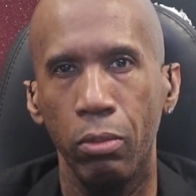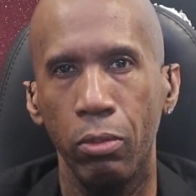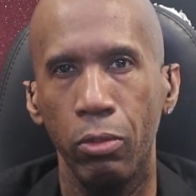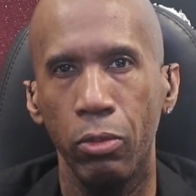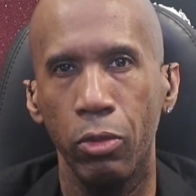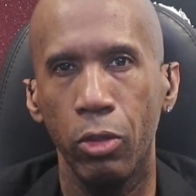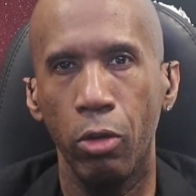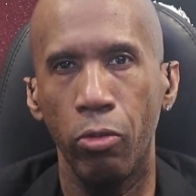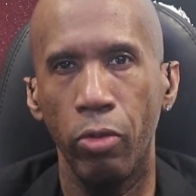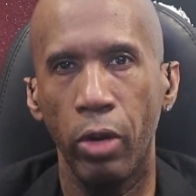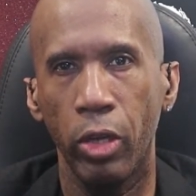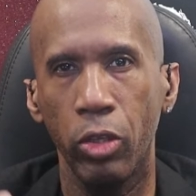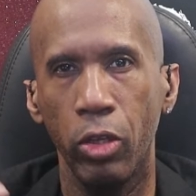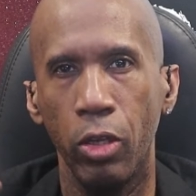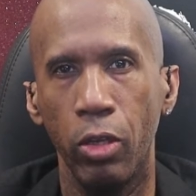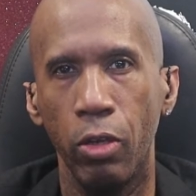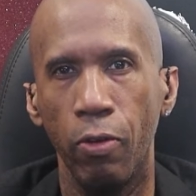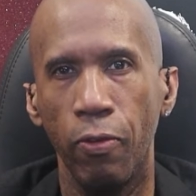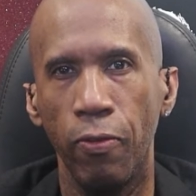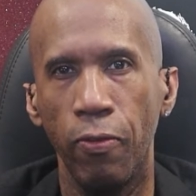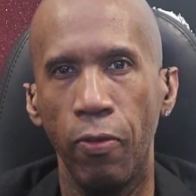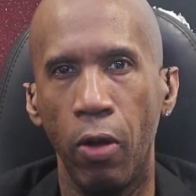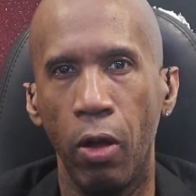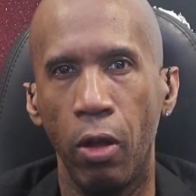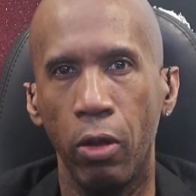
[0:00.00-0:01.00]
correcting your
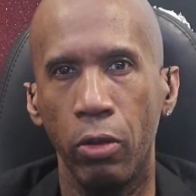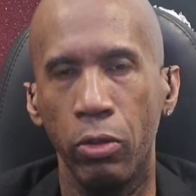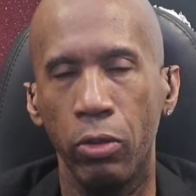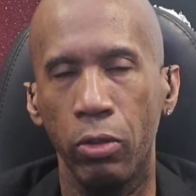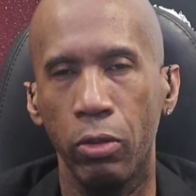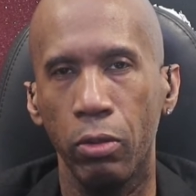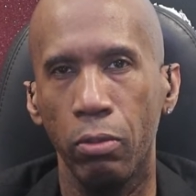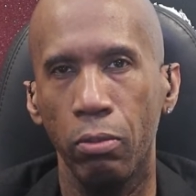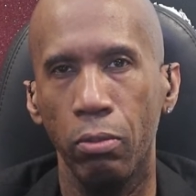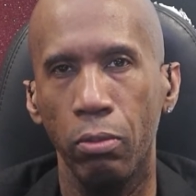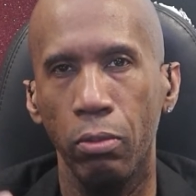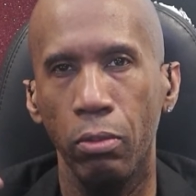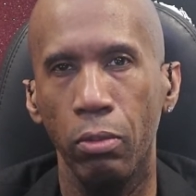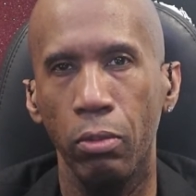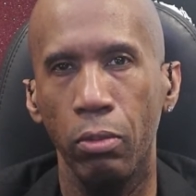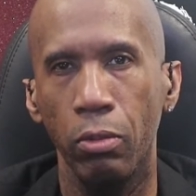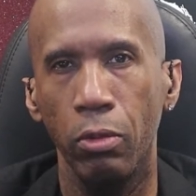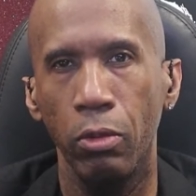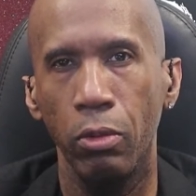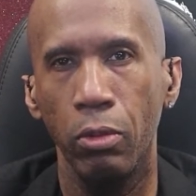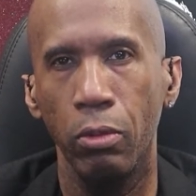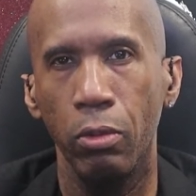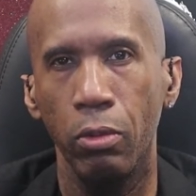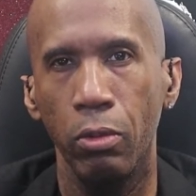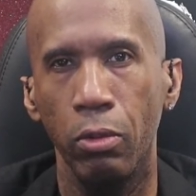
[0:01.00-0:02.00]
faults,
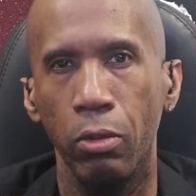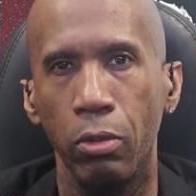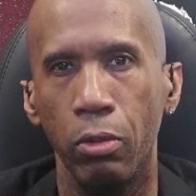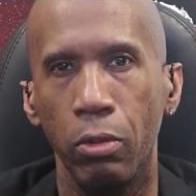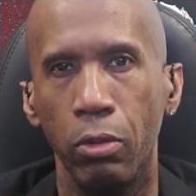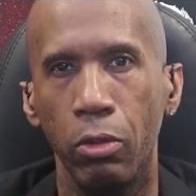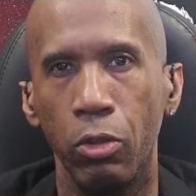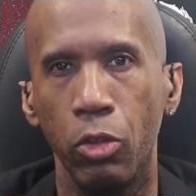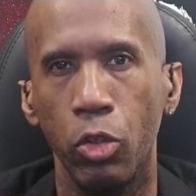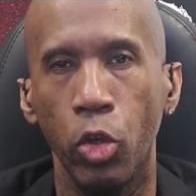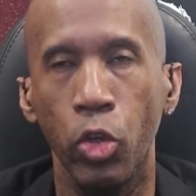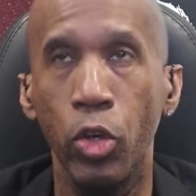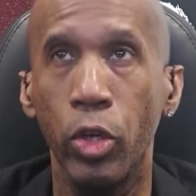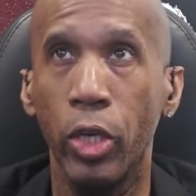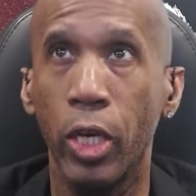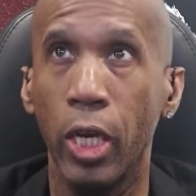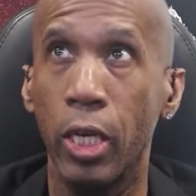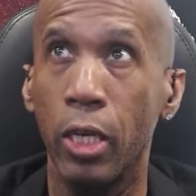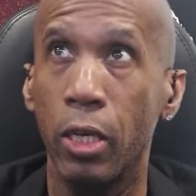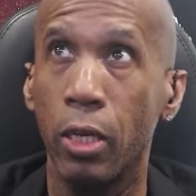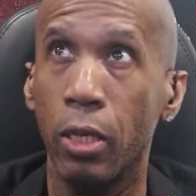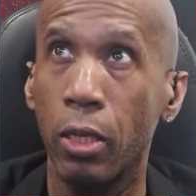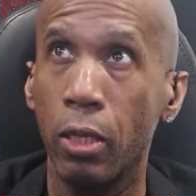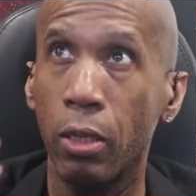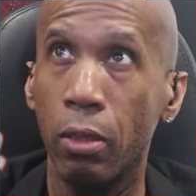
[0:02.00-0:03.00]
so you
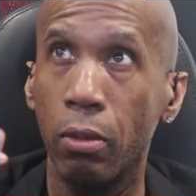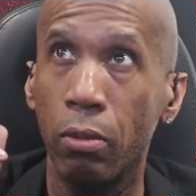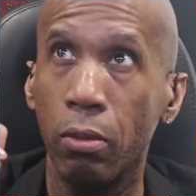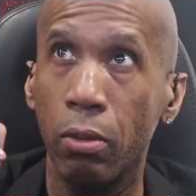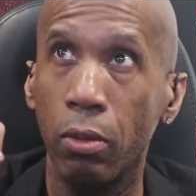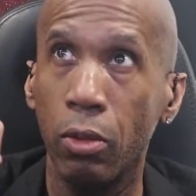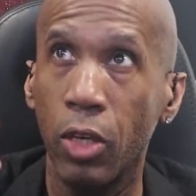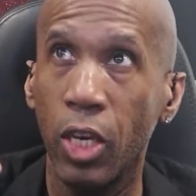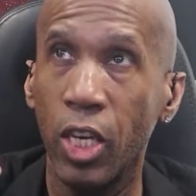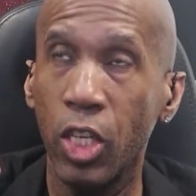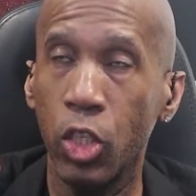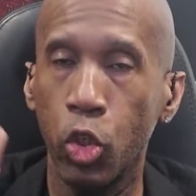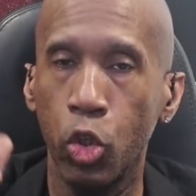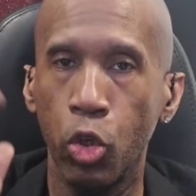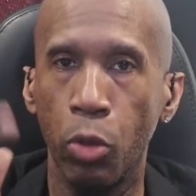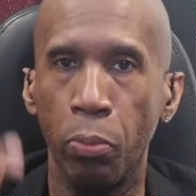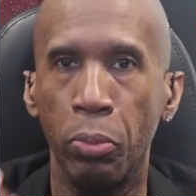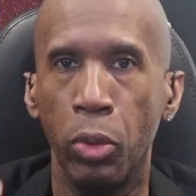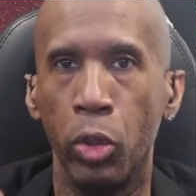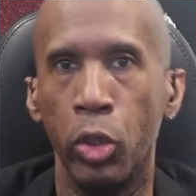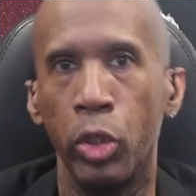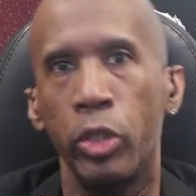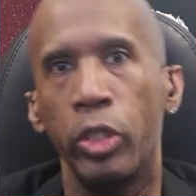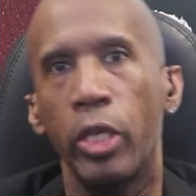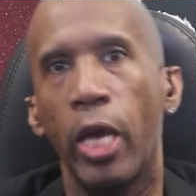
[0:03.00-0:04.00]
can hit your
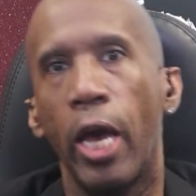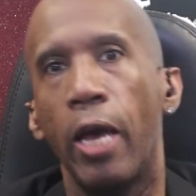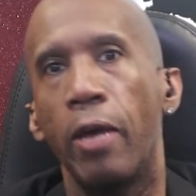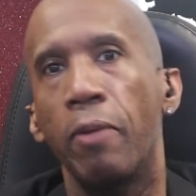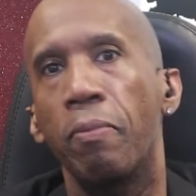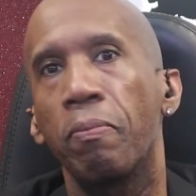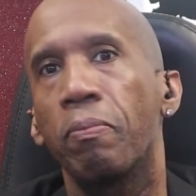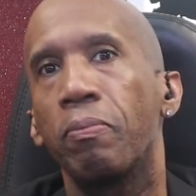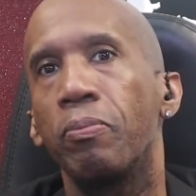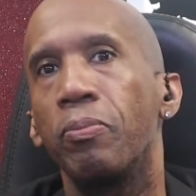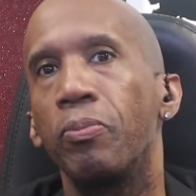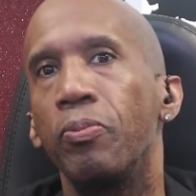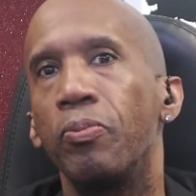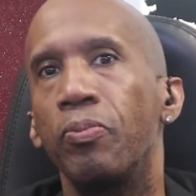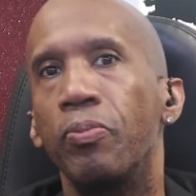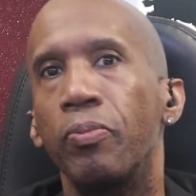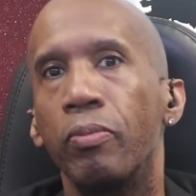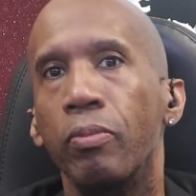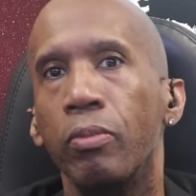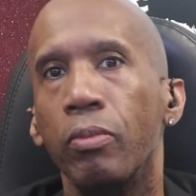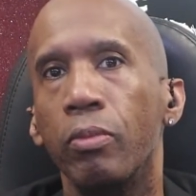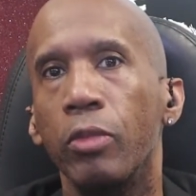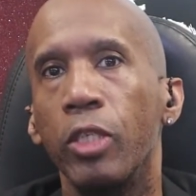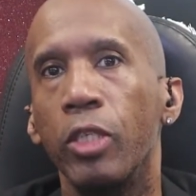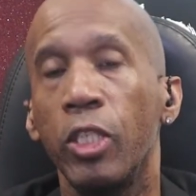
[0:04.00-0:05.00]
bullseye.
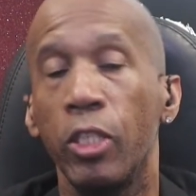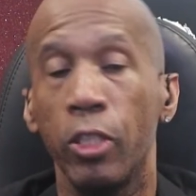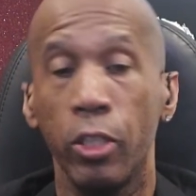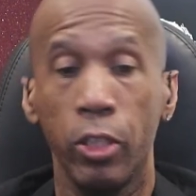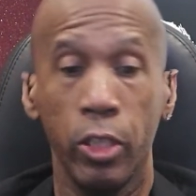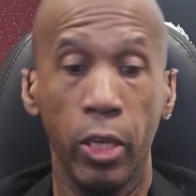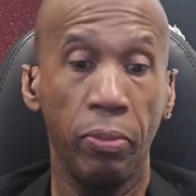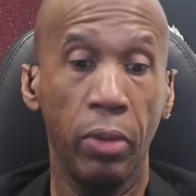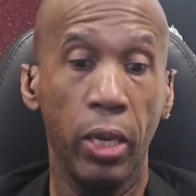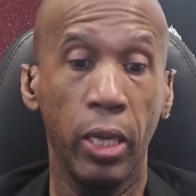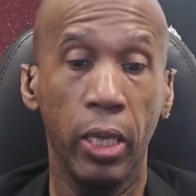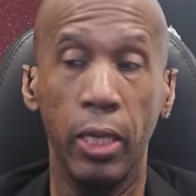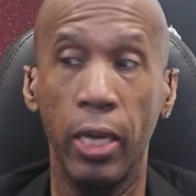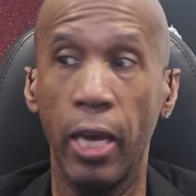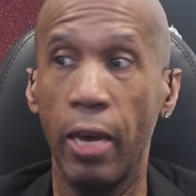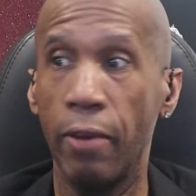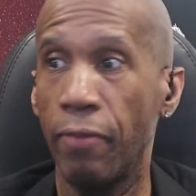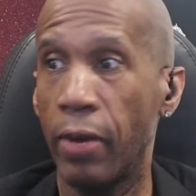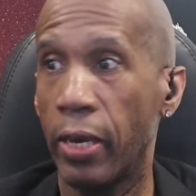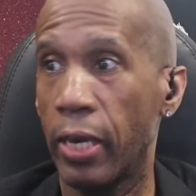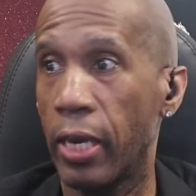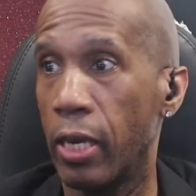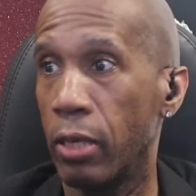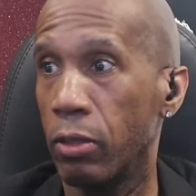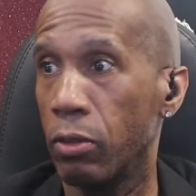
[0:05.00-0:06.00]
It's the same thing in life, I
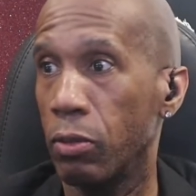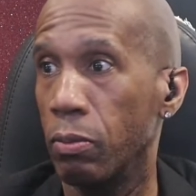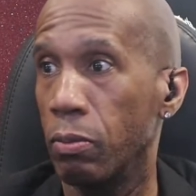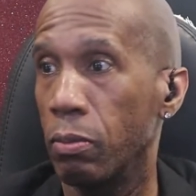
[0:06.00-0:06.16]
guess.